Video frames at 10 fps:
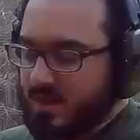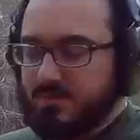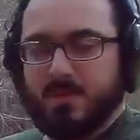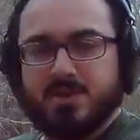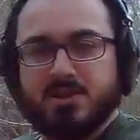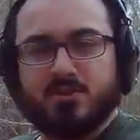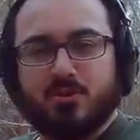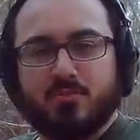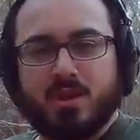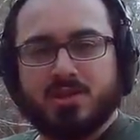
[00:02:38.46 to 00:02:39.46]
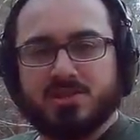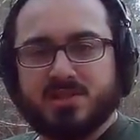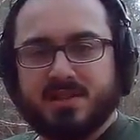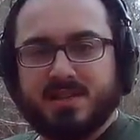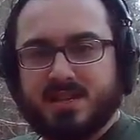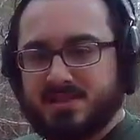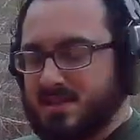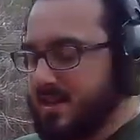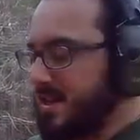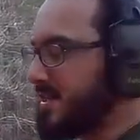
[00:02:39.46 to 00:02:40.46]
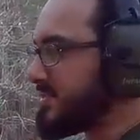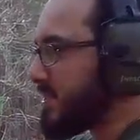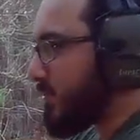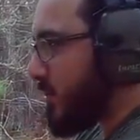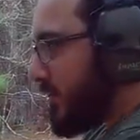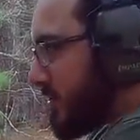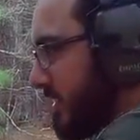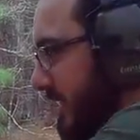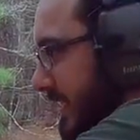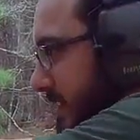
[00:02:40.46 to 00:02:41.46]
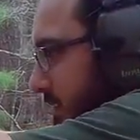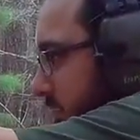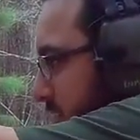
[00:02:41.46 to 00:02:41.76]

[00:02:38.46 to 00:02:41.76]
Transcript: My general impressions on these is they're real clean.